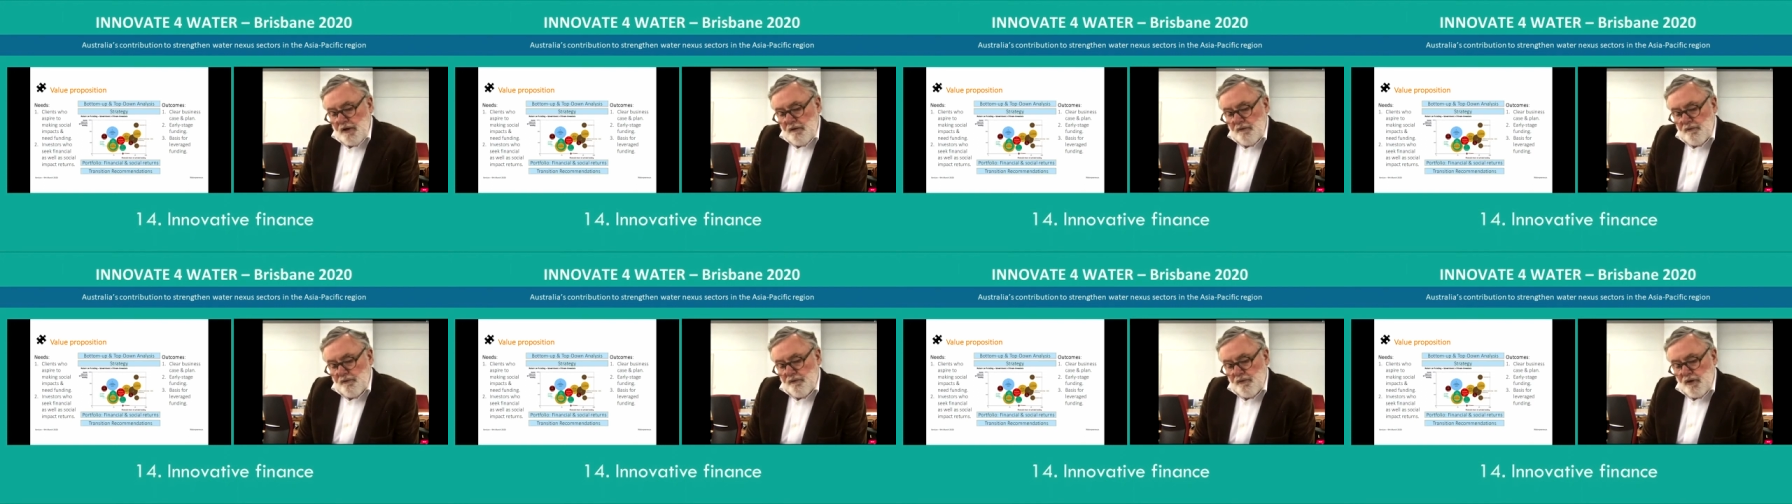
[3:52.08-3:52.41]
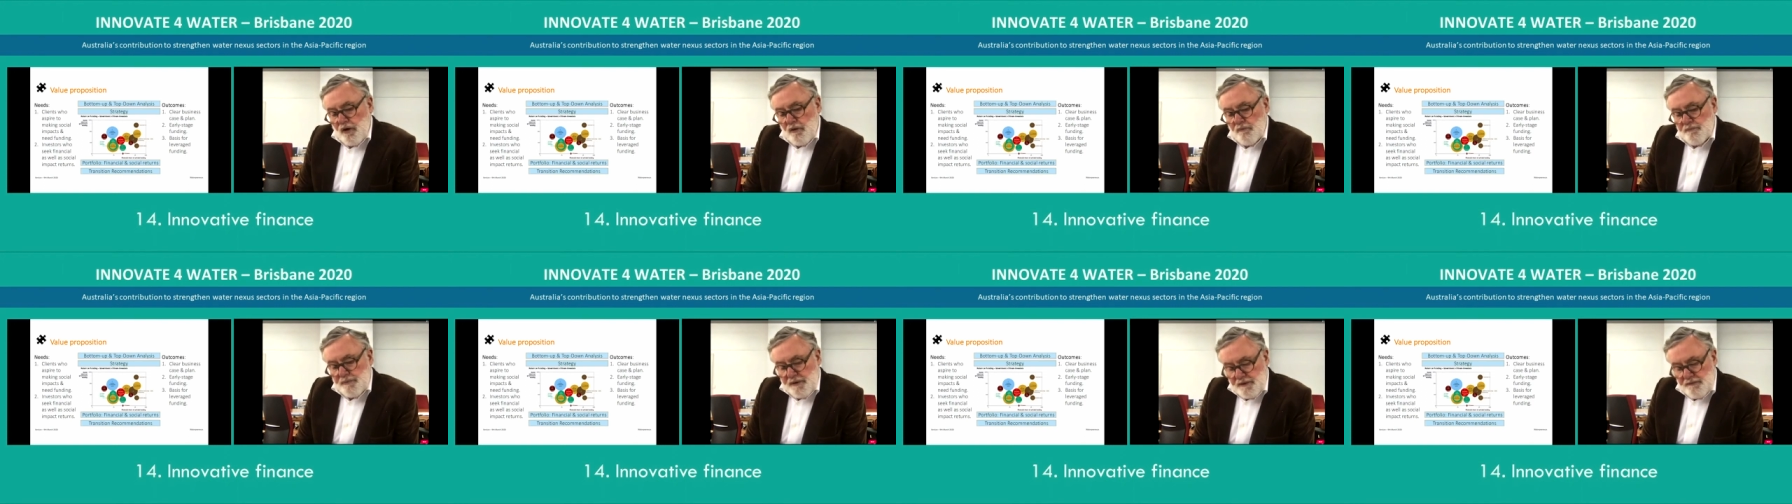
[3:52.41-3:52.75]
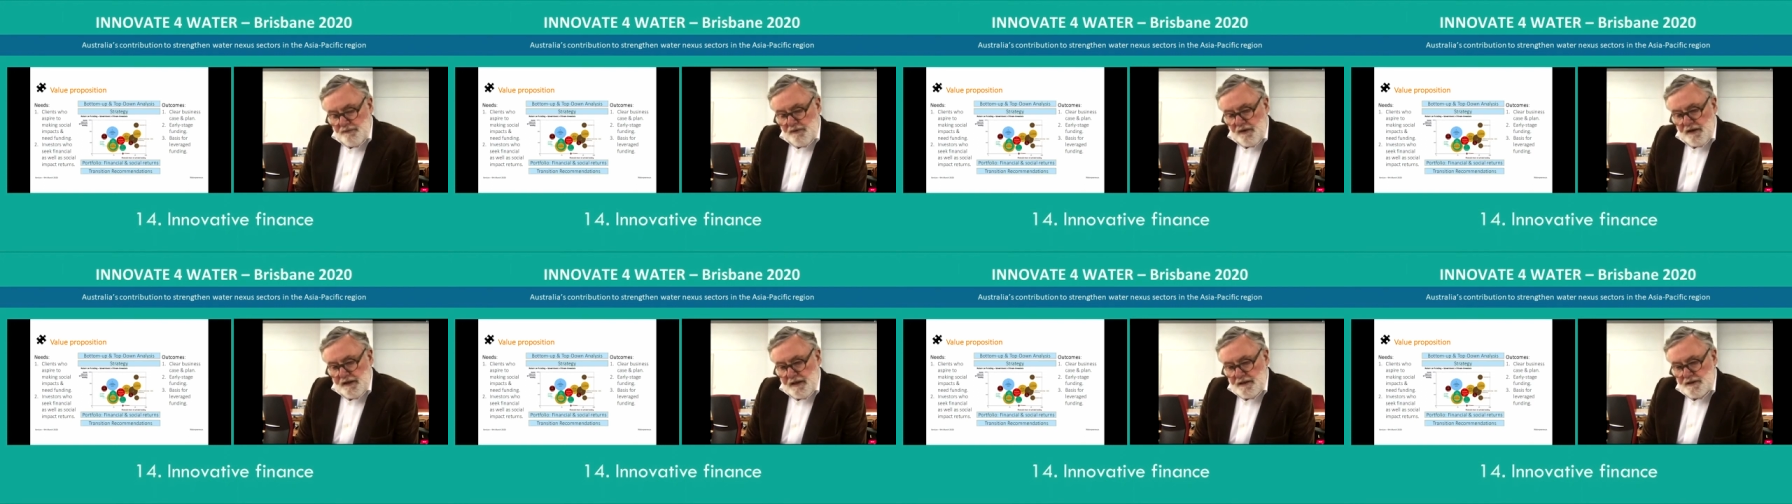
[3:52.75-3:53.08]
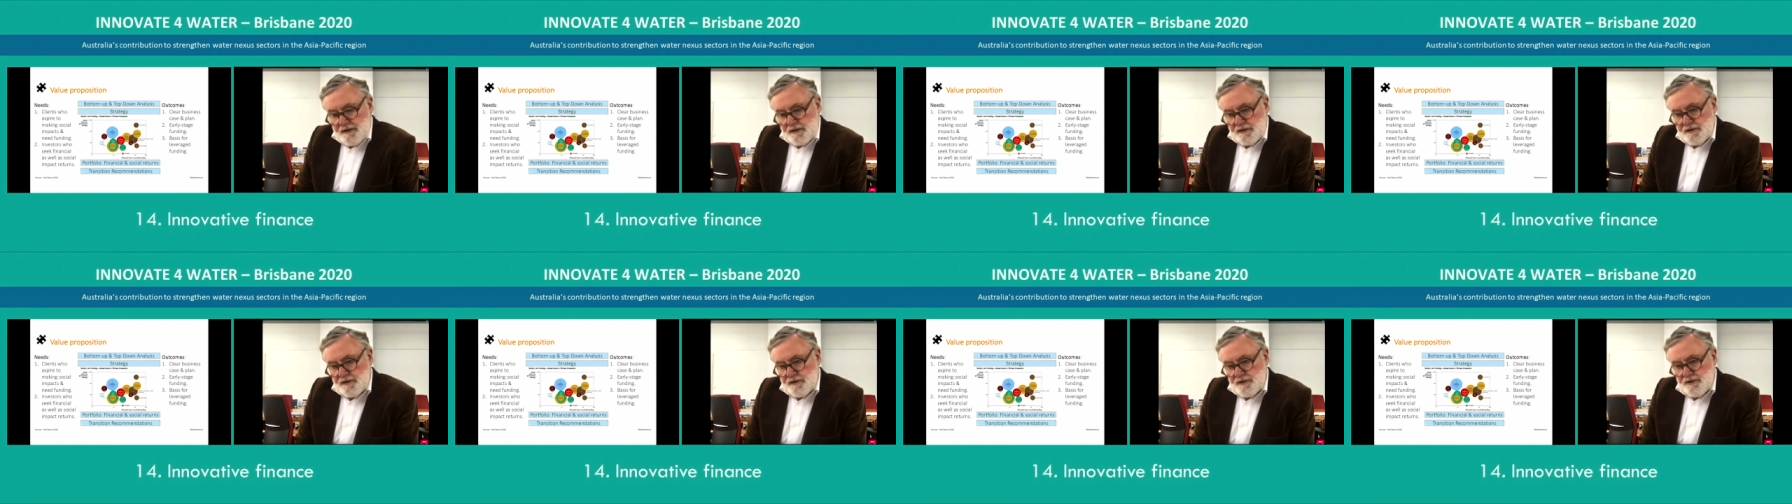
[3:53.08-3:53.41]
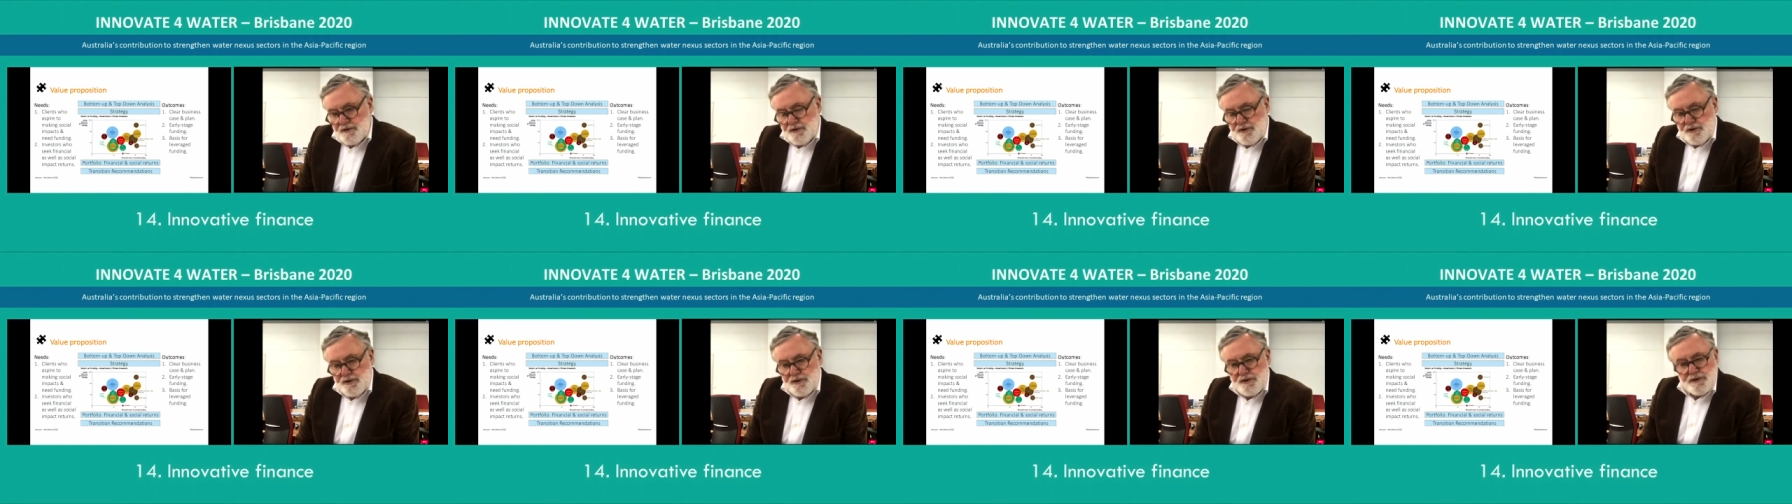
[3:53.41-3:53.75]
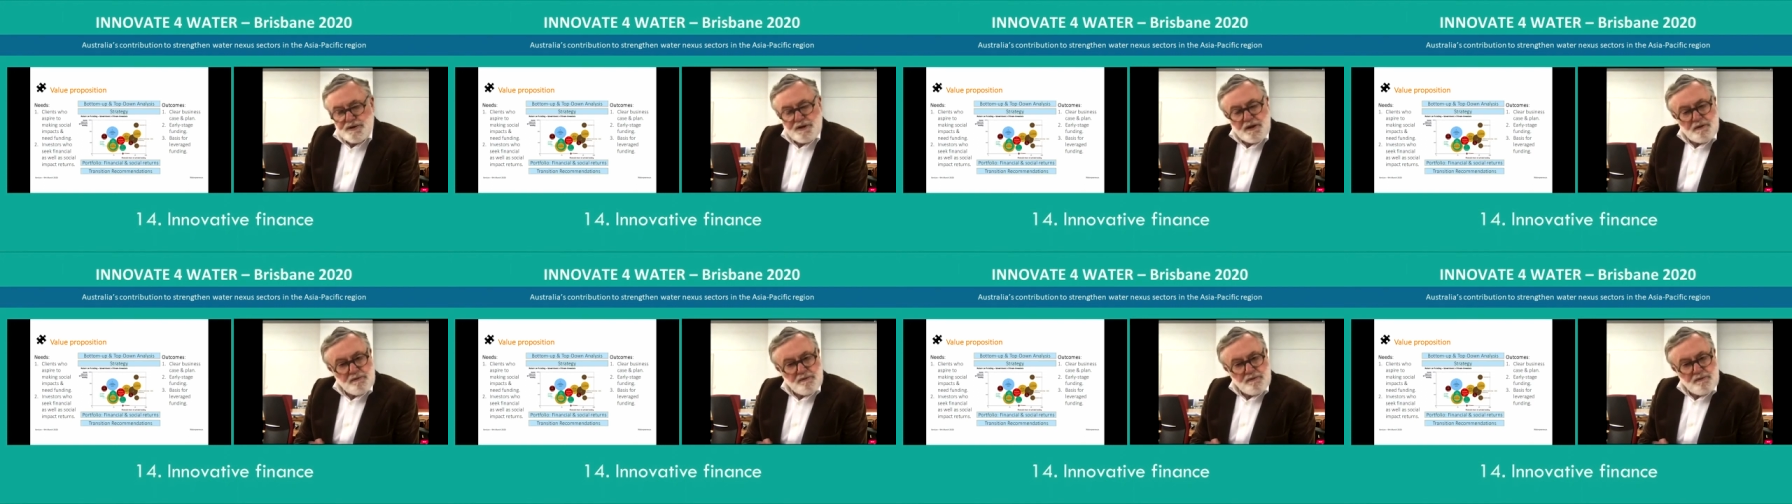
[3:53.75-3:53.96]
from big financial institutions.